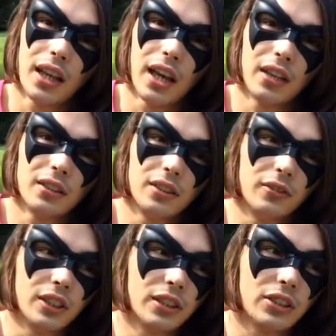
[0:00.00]
And
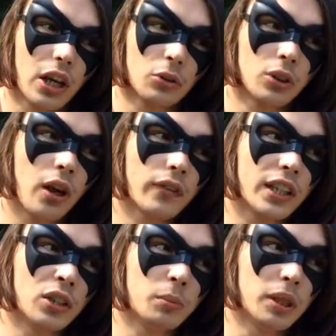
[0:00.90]
the League of Shadows love
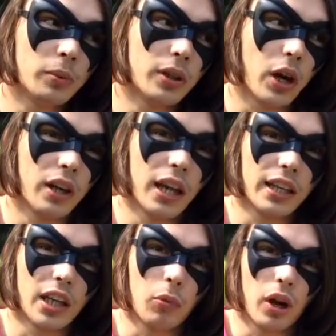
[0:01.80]
killing people,
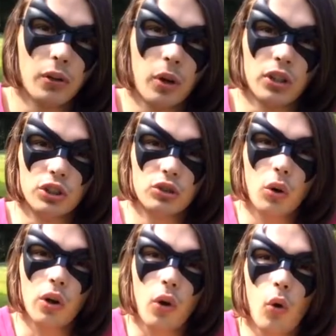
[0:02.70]
aka why they want to
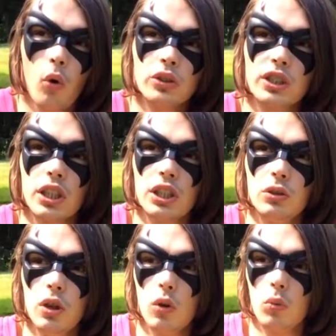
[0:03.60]
destroy a whole
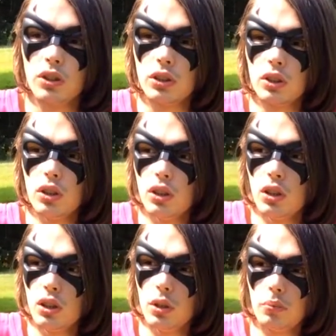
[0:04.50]
city, which
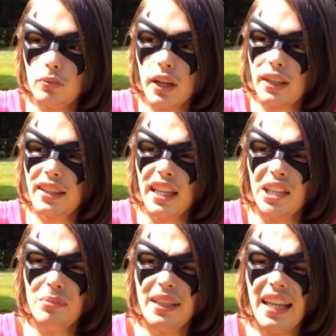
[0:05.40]
they're like in the
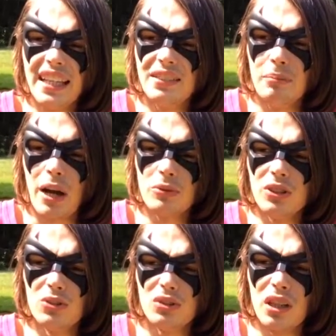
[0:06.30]
Himalaya
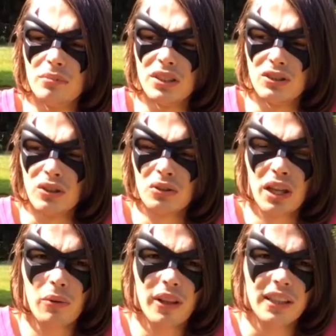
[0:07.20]
mountains or something. So I don't
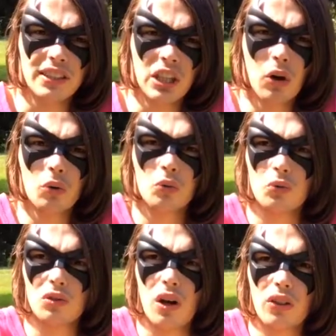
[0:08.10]
get why they know
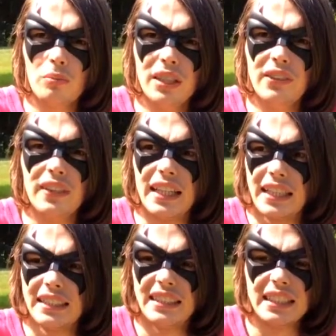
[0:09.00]
Gotham even
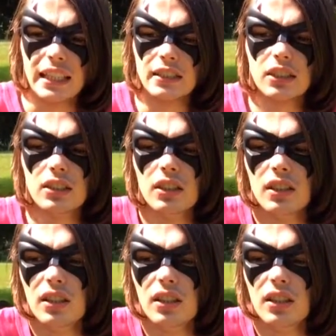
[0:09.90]
exists.